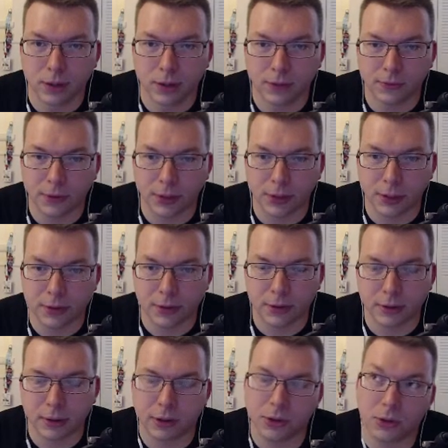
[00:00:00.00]
I feel like that's a thing.
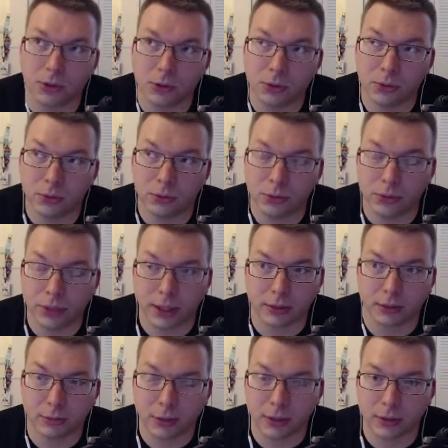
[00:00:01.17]
Although, yeah,
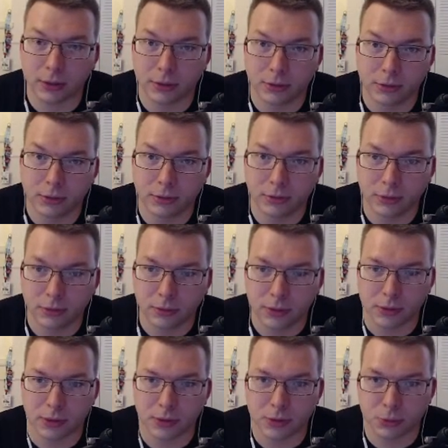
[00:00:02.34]
let me think.
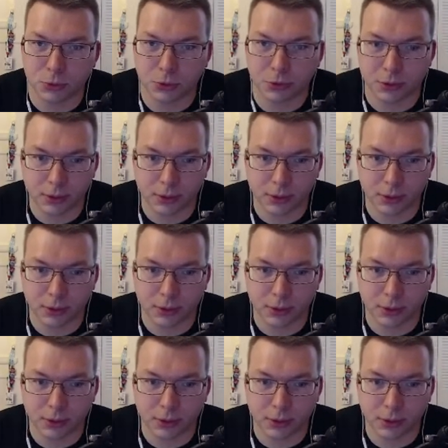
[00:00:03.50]
There's some trickery